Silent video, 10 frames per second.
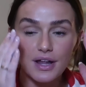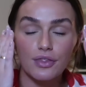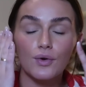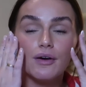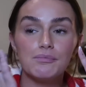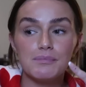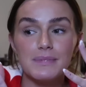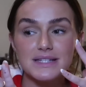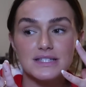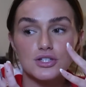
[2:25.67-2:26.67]
And I thought, I'm
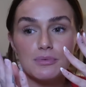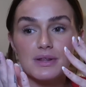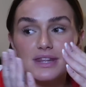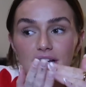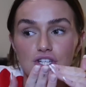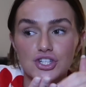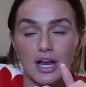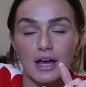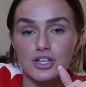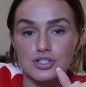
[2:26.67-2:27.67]
missing so many things,
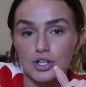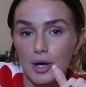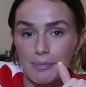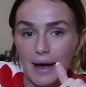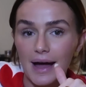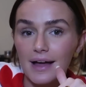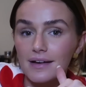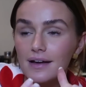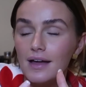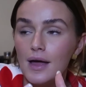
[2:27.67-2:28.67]
shall I just go
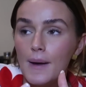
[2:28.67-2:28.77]
back?